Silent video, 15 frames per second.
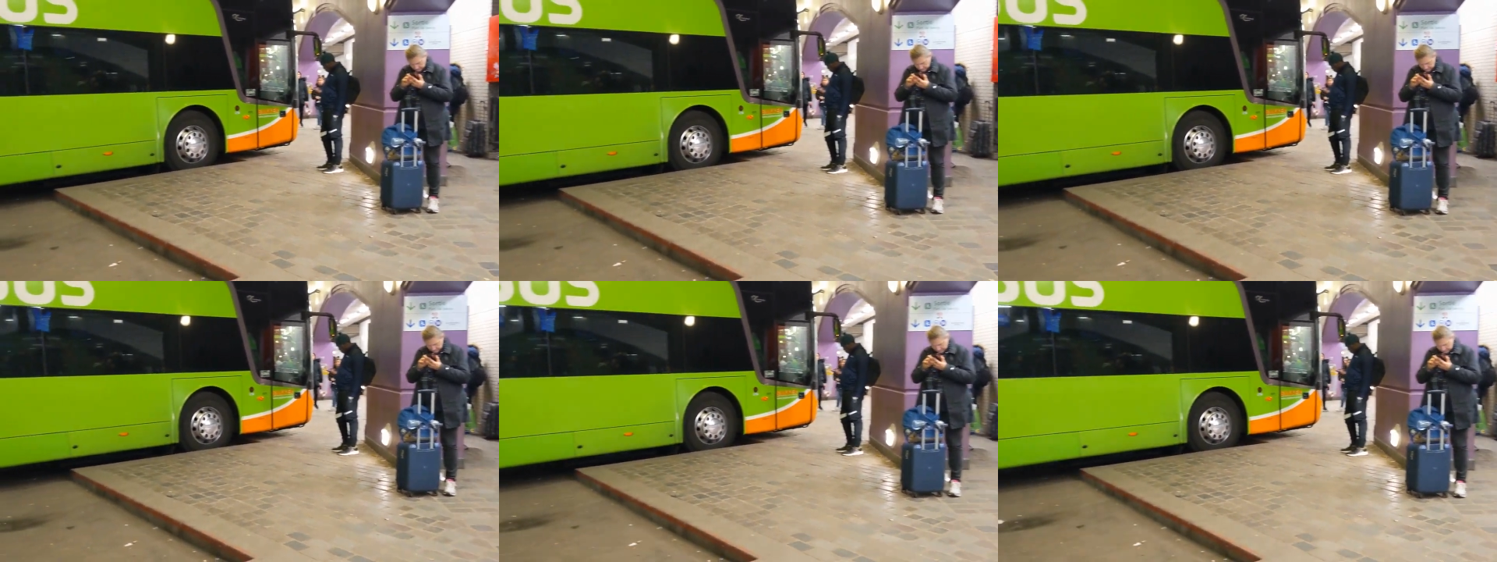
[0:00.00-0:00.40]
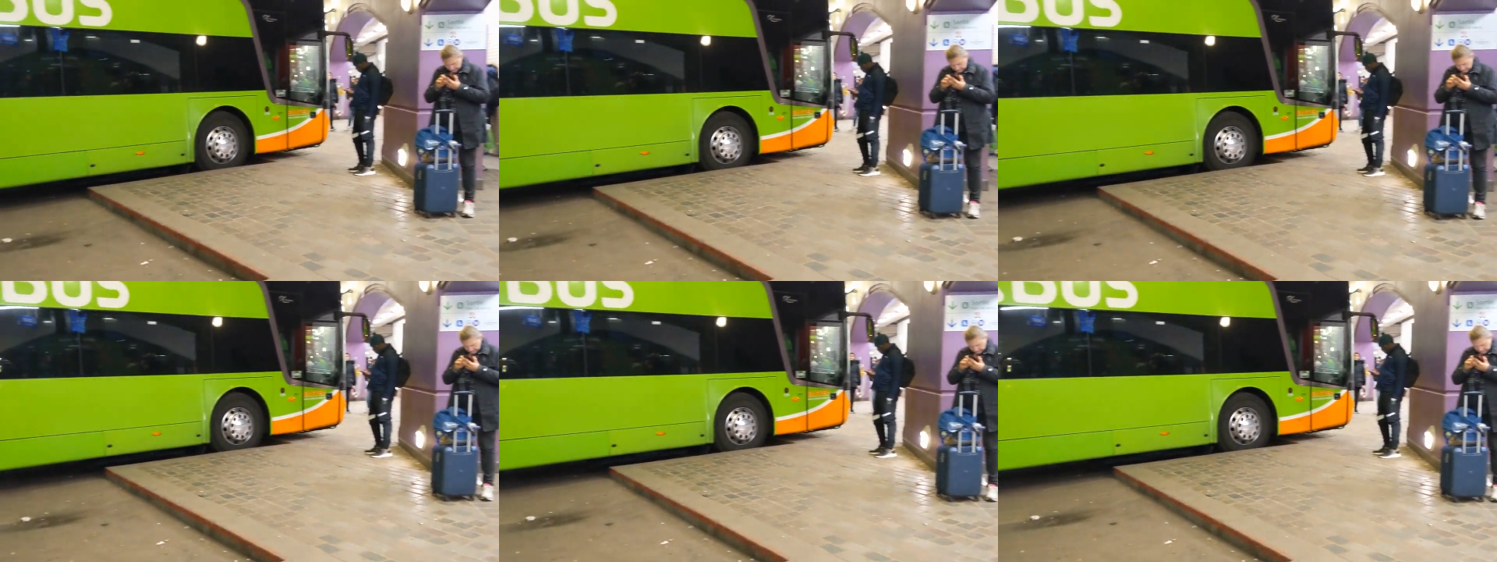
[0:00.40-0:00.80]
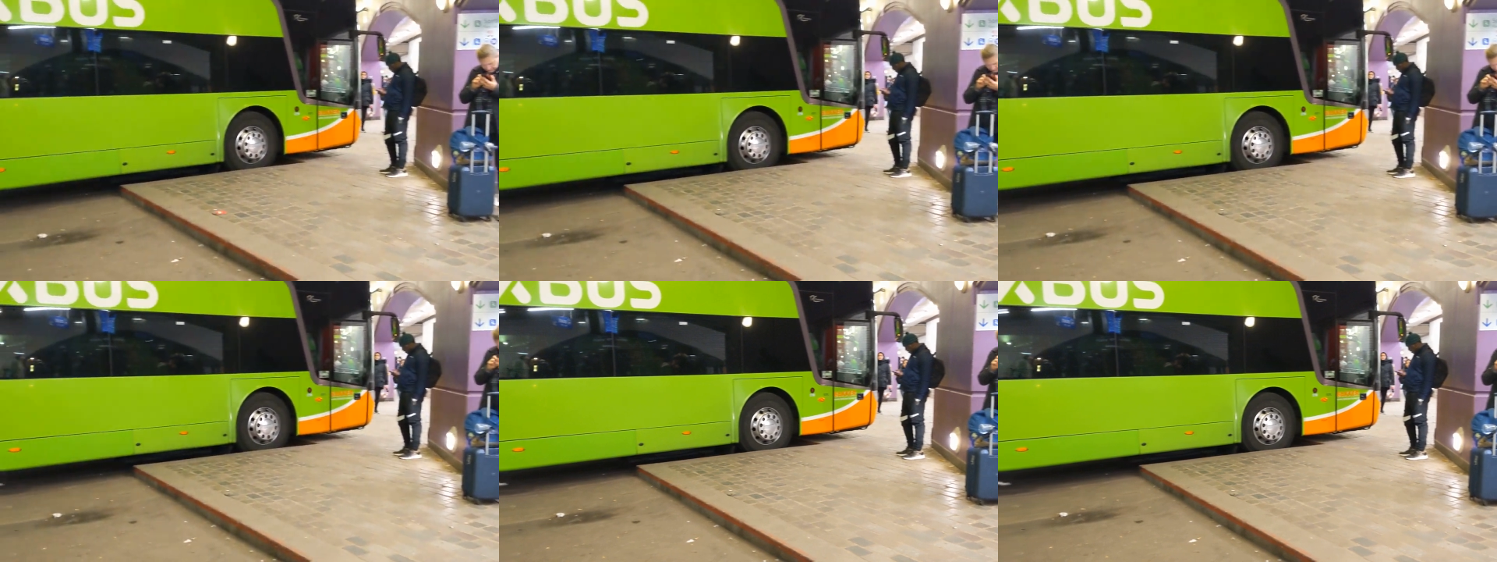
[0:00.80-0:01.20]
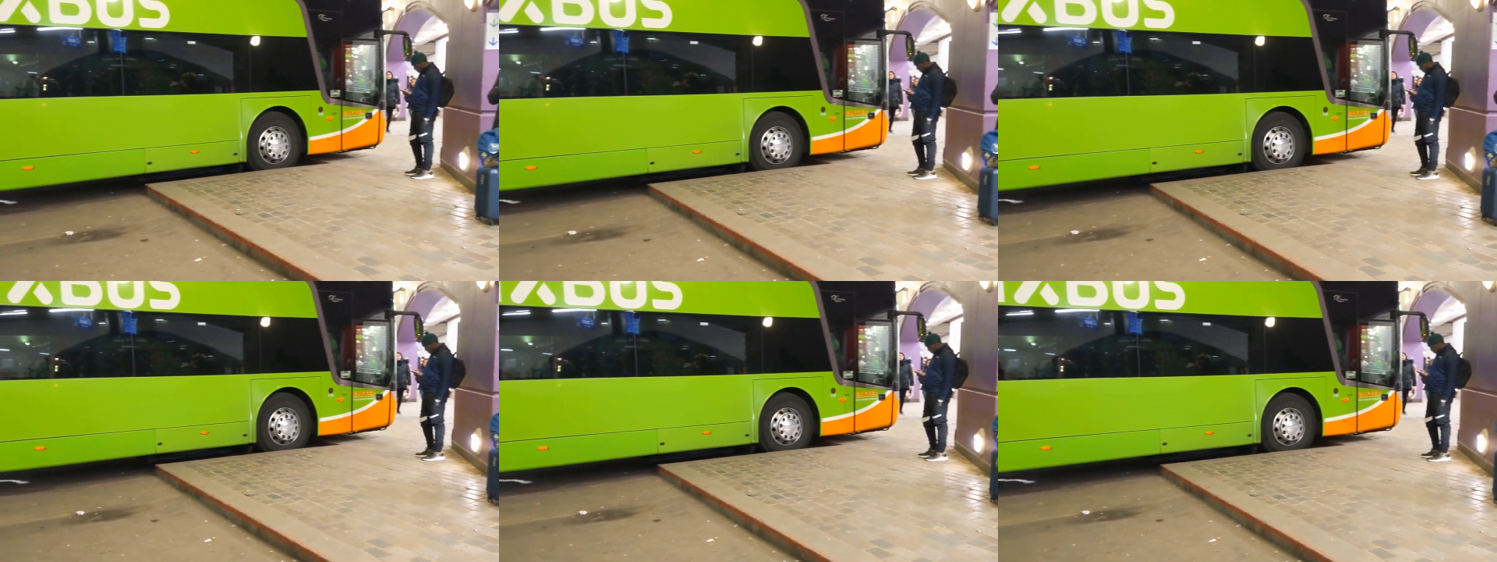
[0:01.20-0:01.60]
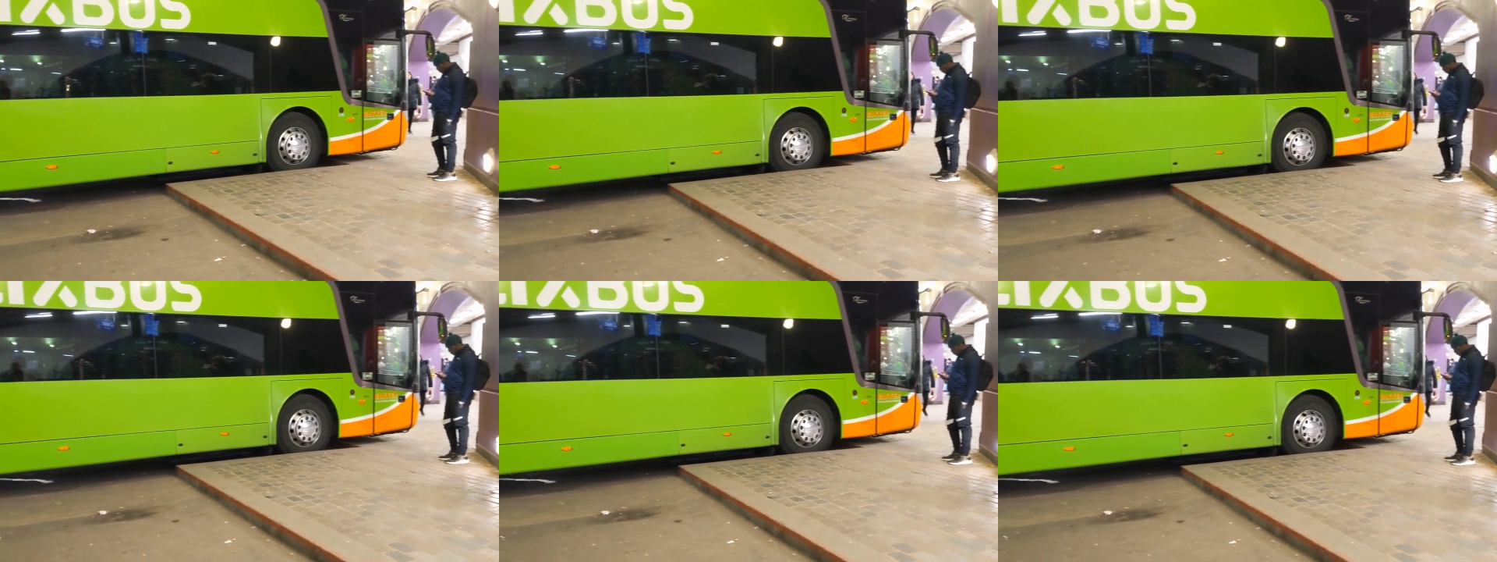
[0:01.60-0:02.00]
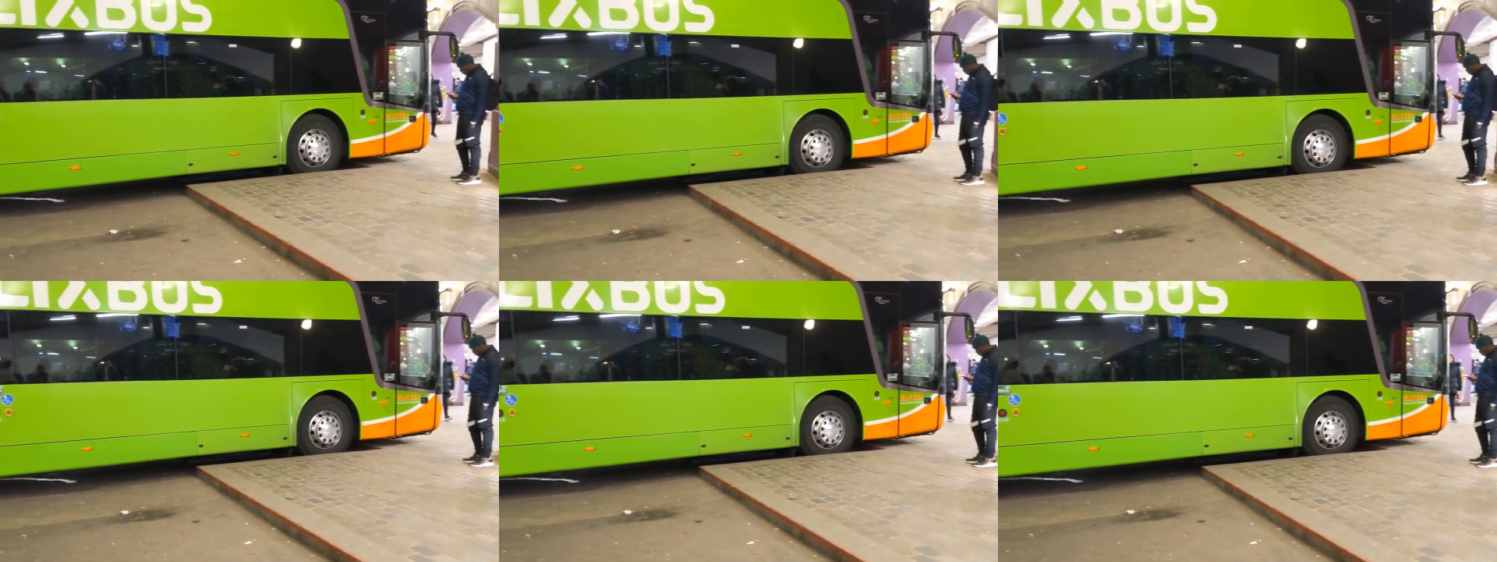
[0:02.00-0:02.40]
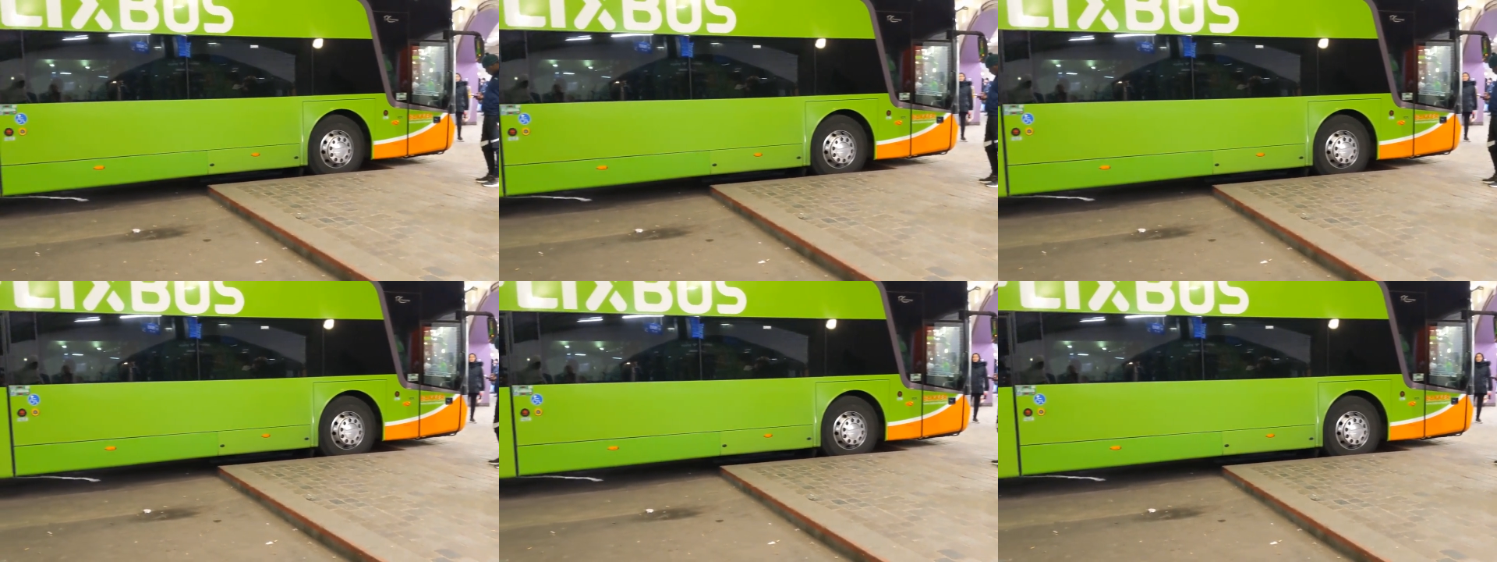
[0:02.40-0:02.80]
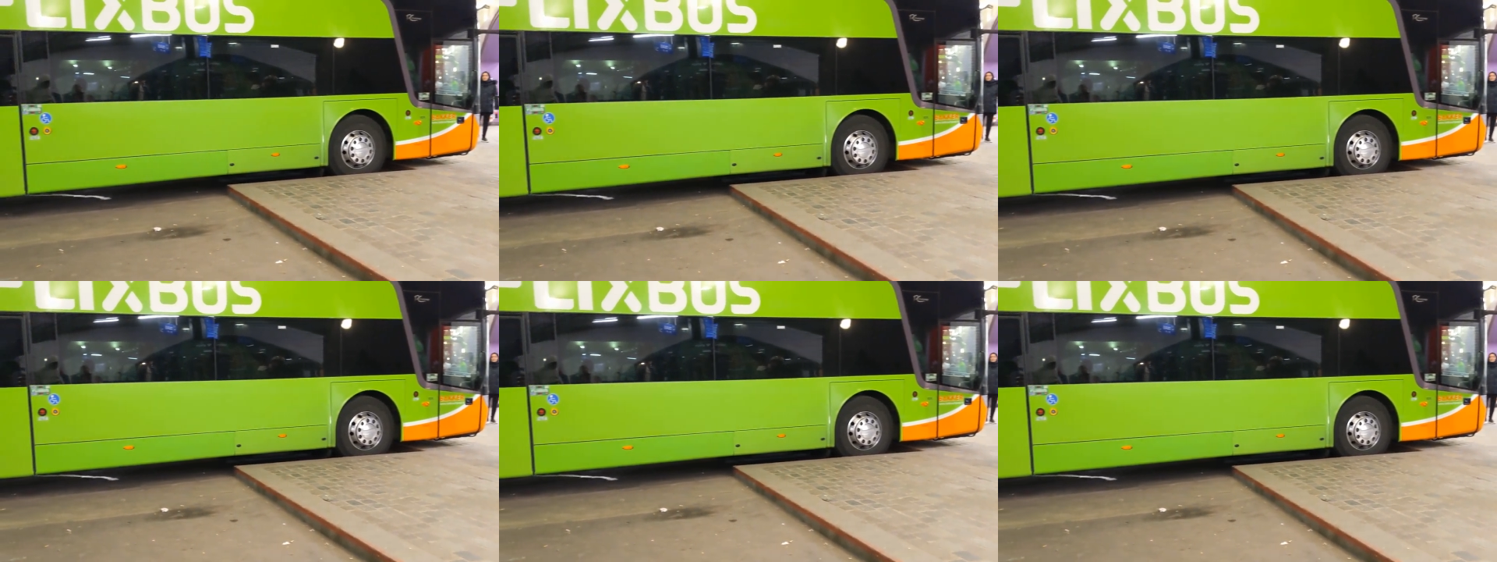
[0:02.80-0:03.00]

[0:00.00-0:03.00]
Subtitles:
(no speaker visible)